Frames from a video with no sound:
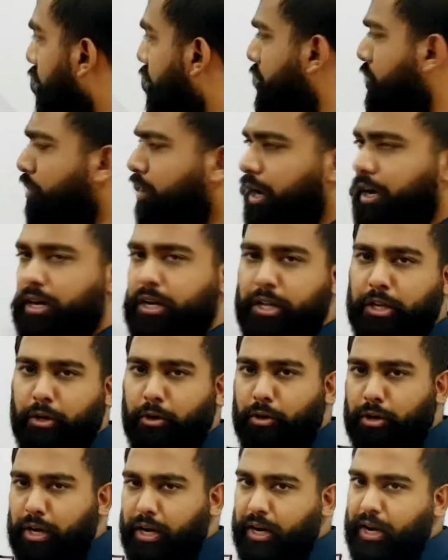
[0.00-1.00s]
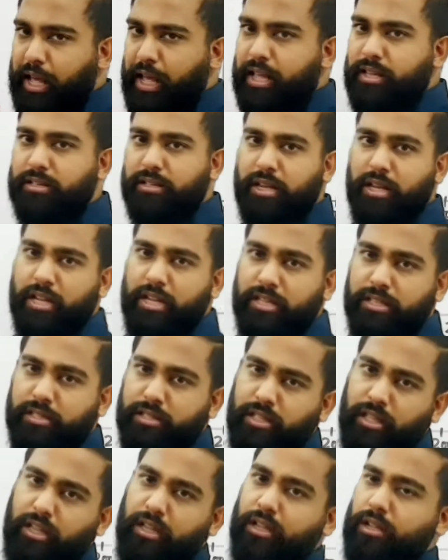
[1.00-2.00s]
or you can denote it as
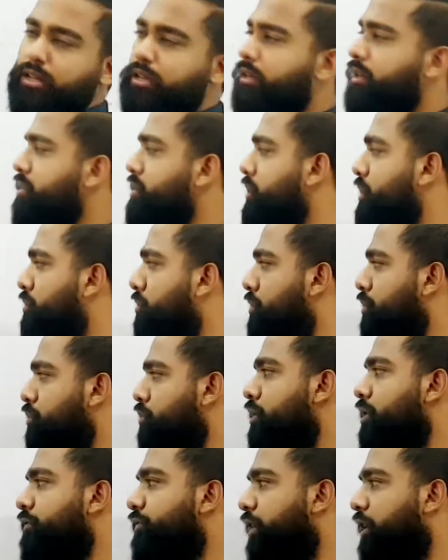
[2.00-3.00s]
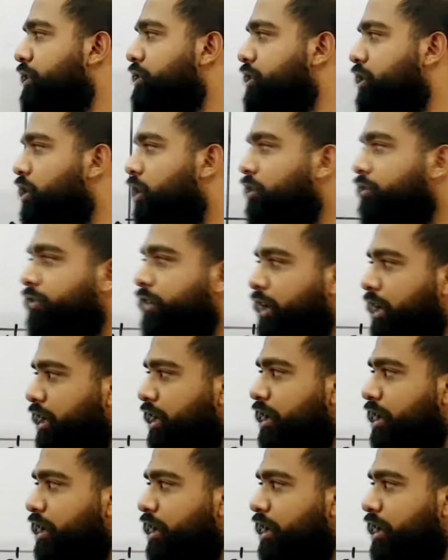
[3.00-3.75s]
C is equal to the function of